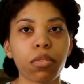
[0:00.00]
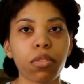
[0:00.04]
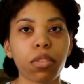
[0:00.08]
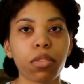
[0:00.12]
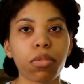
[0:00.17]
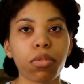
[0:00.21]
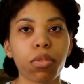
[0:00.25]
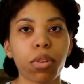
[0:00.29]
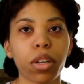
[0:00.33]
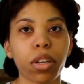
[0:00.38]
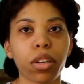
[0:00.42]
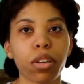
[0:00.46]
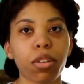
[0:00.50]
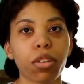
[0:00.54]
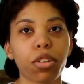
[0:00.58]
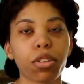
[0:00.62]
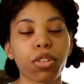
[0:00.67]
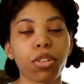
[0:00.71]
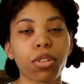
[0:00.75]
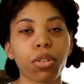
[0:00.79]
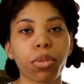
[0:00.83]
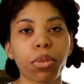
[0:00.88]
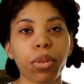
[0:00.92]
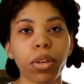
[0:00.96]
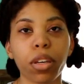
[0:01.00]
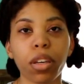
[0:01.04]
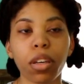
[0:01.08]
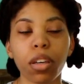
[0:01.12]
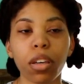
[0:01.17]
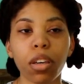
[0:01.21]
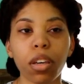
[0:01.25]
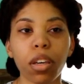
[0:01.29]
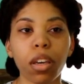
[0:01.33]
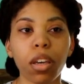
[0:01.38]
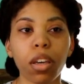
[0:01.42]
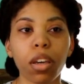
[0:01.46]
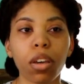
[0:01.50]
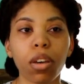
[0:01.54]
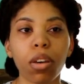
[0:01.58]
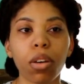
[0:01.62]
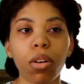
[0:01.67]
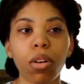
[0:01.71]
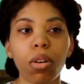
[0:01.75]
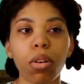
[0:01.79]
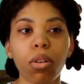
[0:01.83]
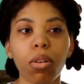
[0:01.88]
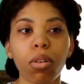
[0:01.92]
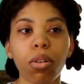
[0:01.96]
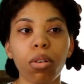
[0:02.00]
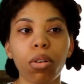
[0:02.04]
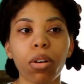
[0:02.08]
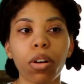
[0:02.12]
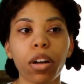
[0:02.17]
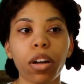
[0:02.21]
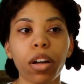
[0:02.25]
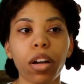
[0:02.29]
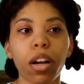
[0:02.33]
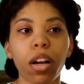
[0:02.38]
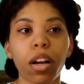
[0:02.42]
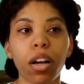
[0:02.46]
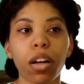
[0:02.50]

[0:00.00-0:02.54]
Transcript: of what you're doing, or